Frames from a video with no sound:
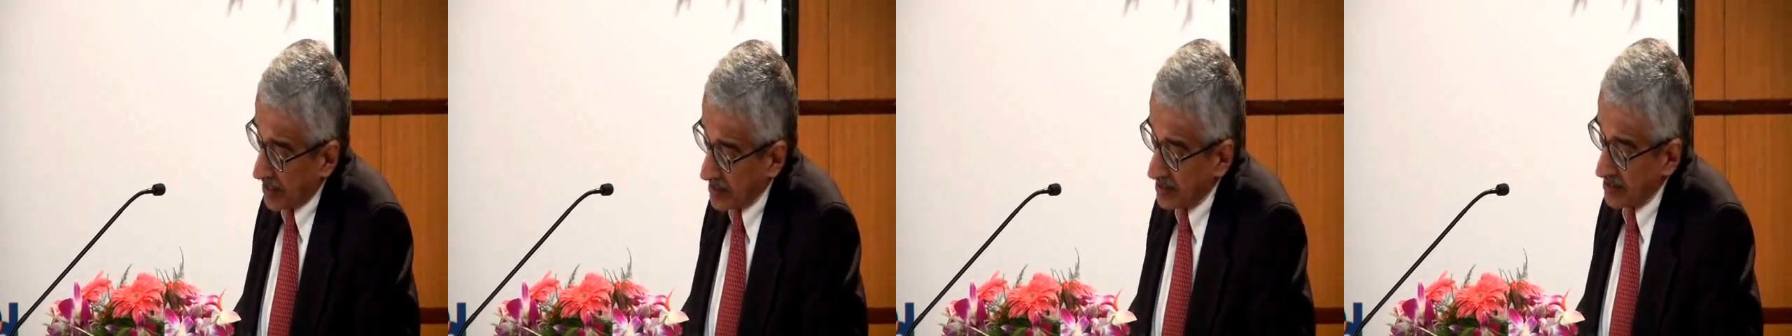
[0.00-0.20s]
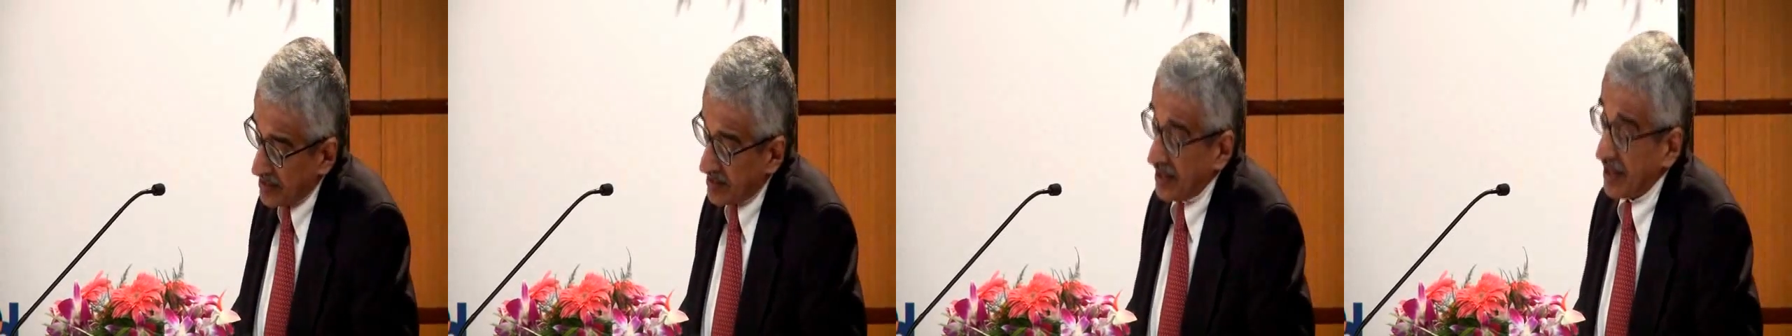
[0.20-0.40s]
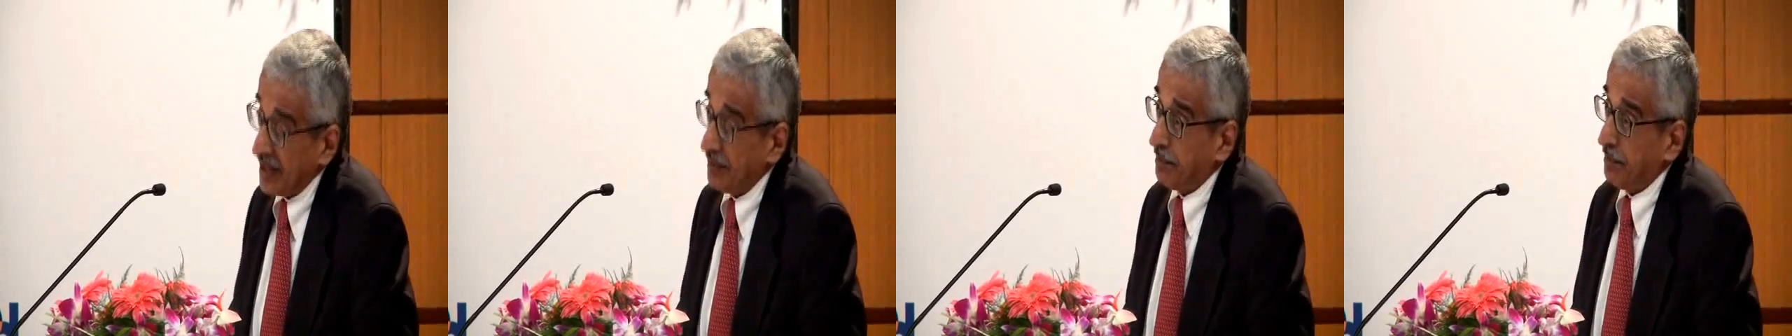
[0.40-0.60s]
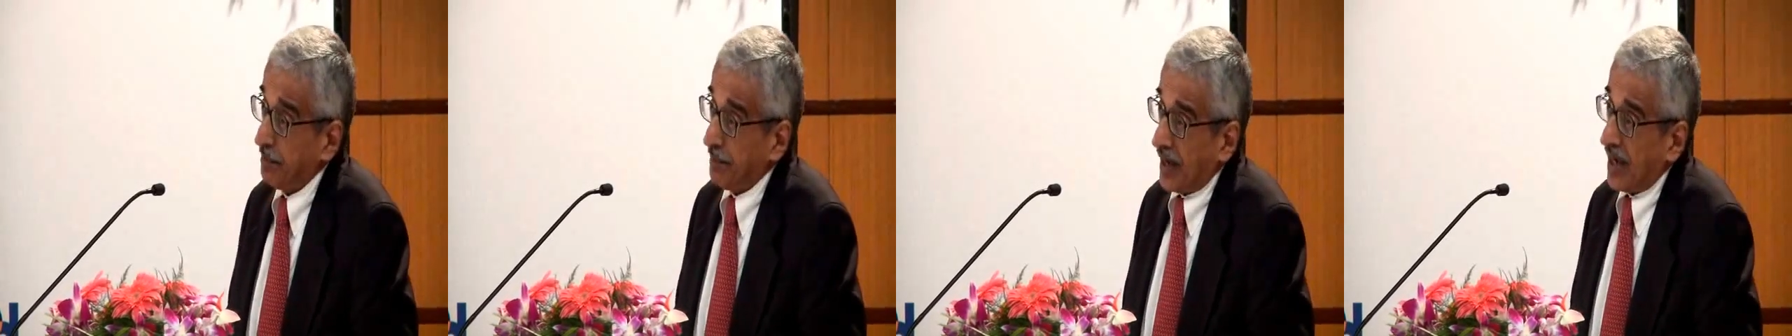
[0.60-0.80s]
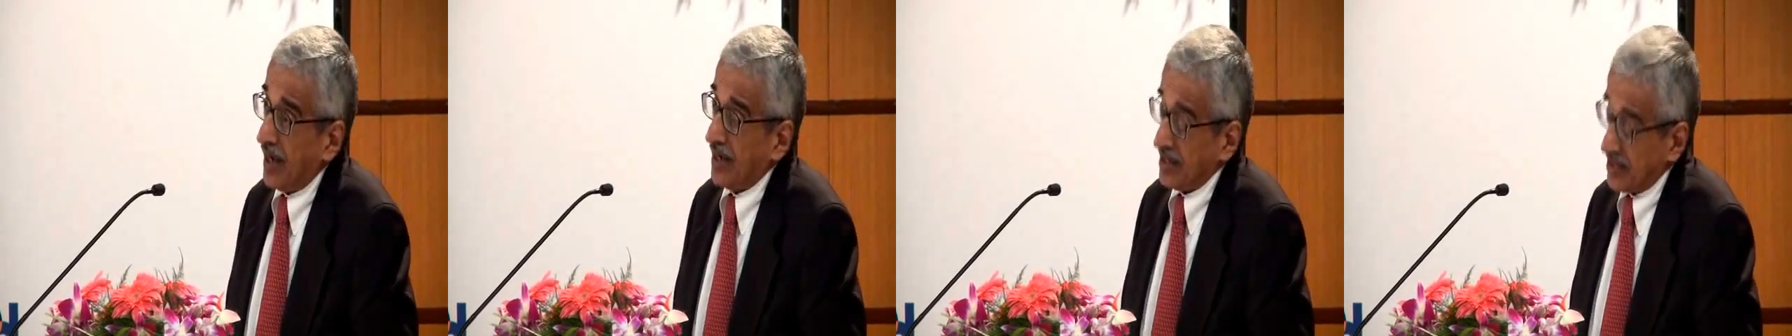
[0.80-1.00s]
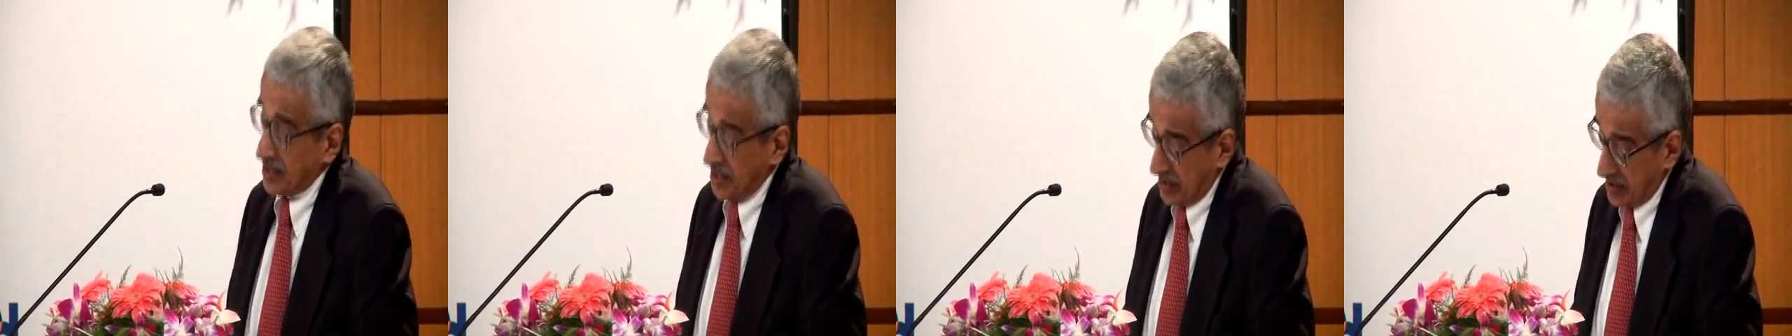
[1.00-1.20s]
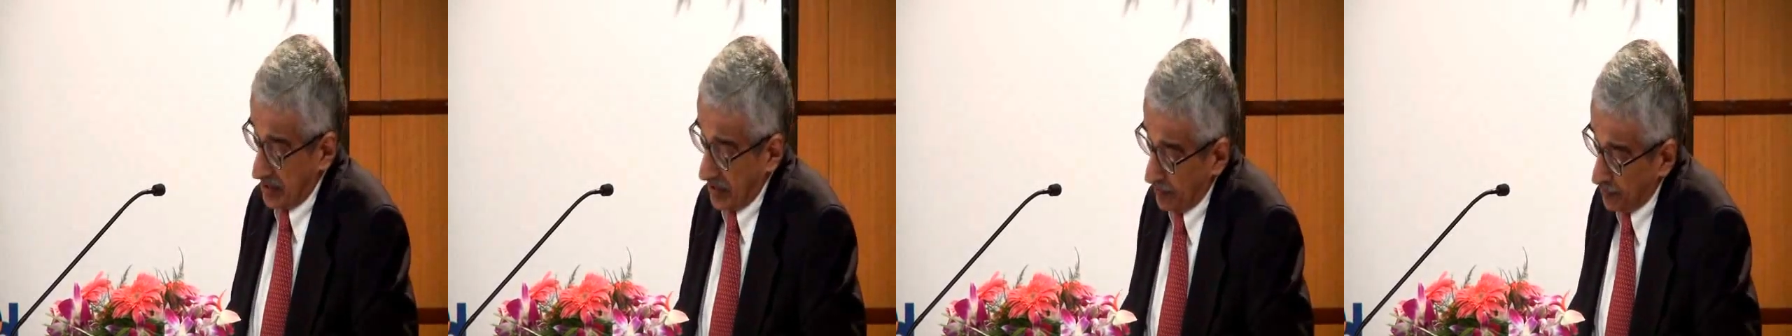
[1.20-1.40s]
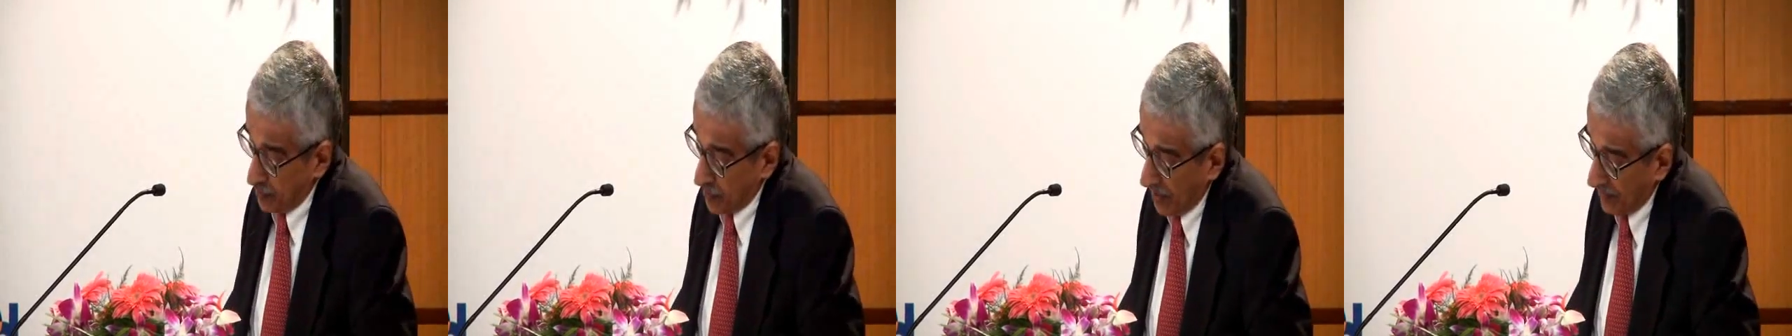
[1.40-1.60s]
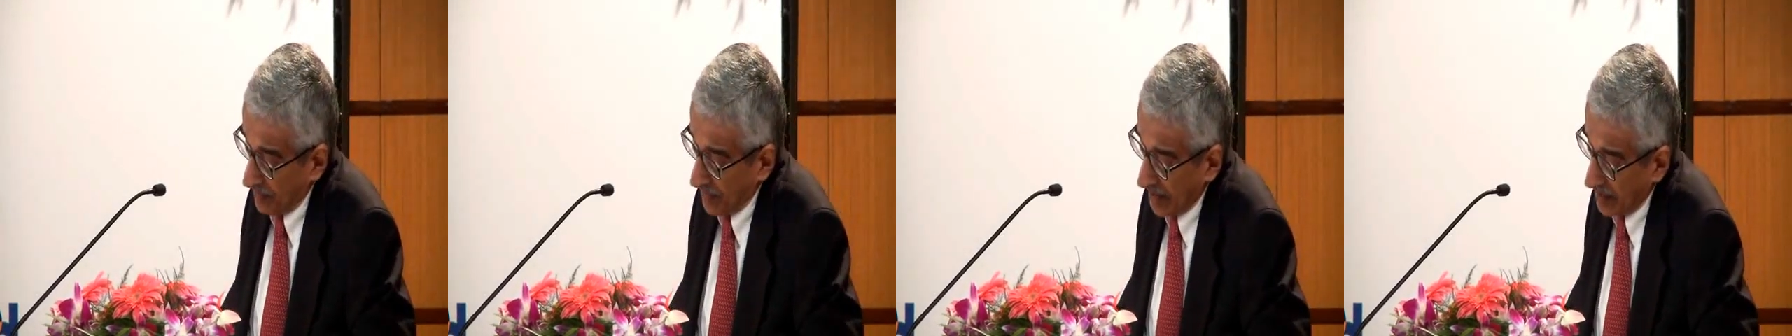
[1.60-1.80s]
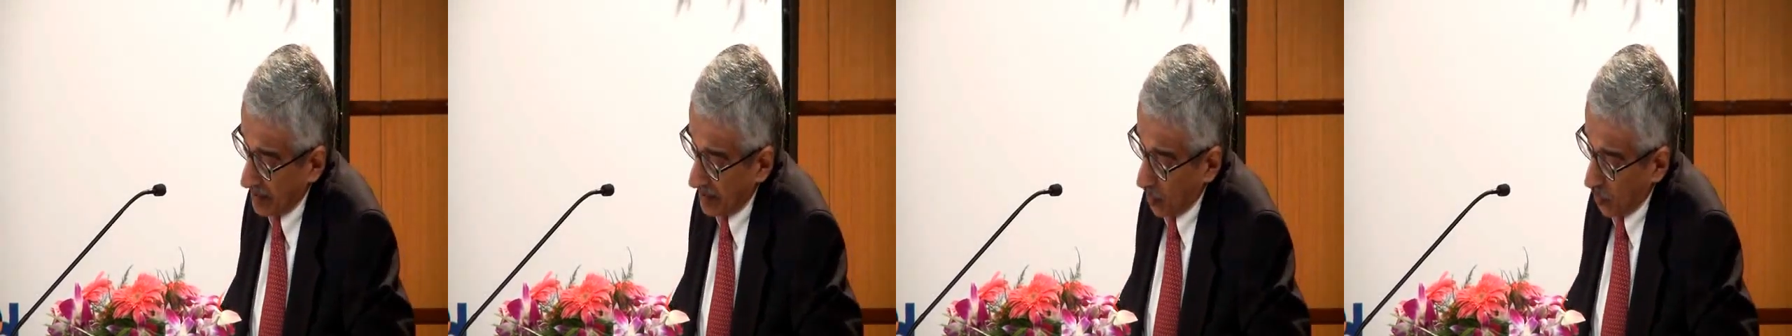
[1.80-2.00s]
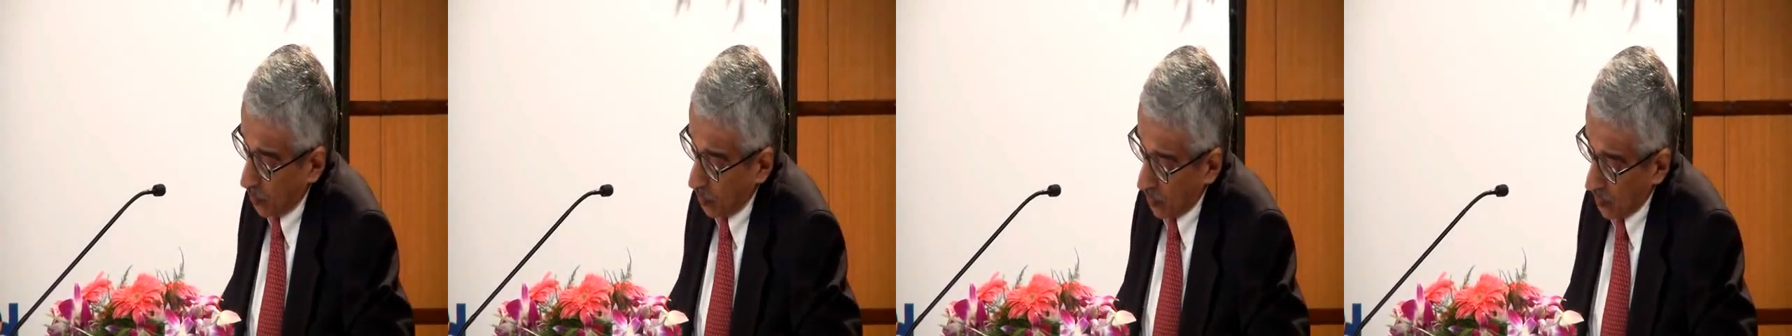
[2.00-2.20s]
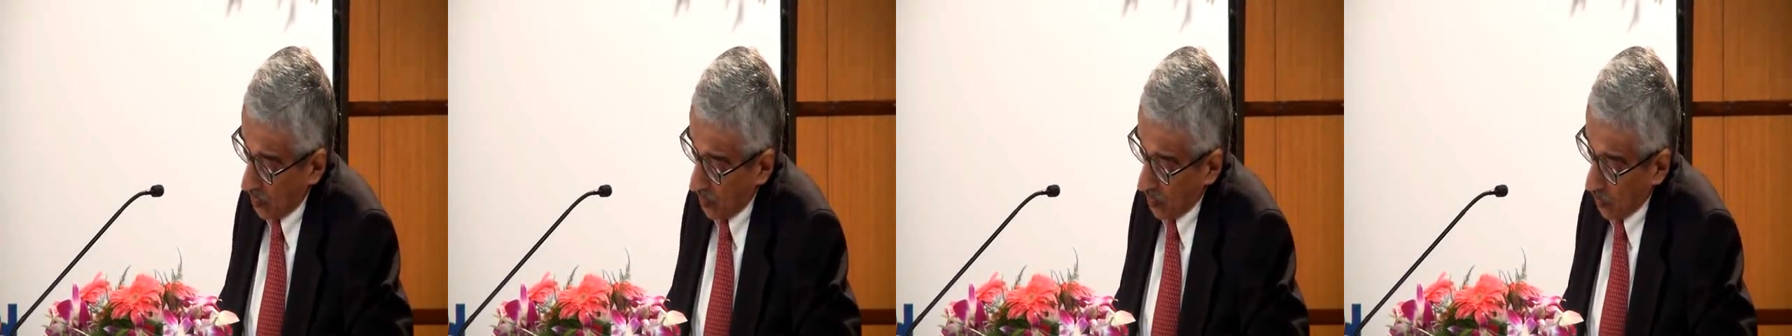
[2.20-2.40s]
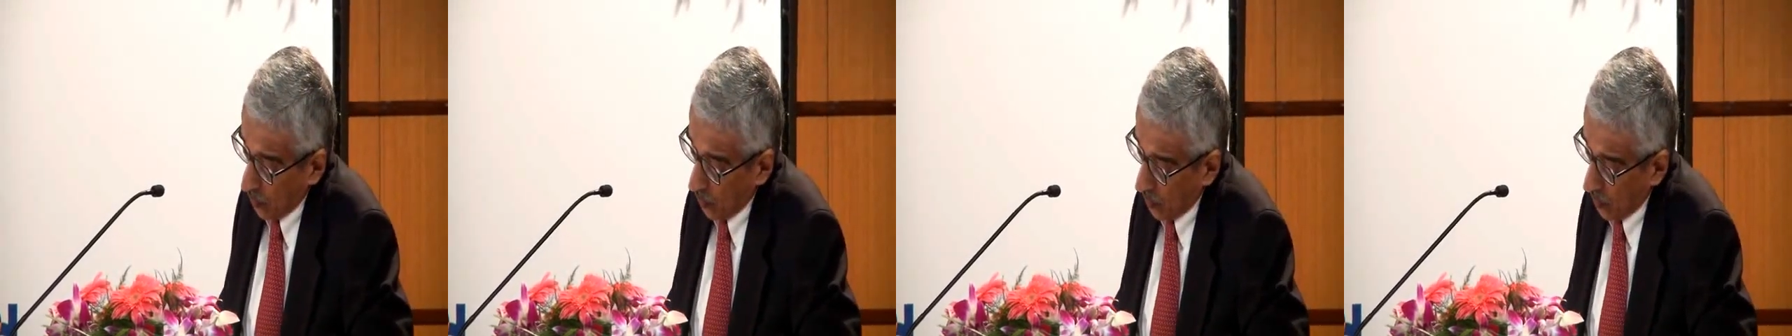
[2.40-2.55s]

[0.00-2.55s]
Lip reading: It is the necessary price that